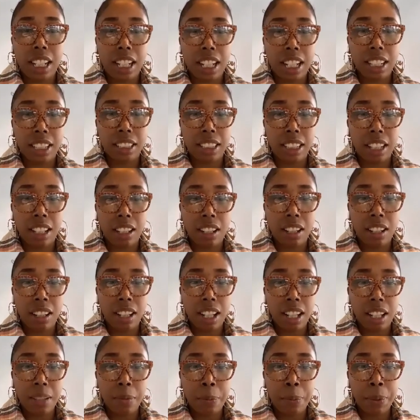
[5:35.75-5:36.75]
has
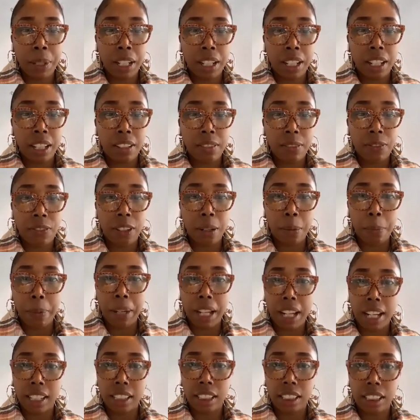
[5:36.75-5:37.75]
been from
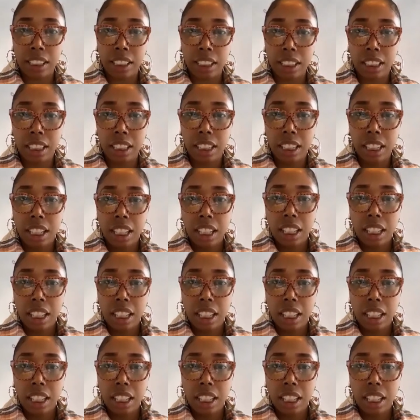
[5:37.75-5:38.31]
passion.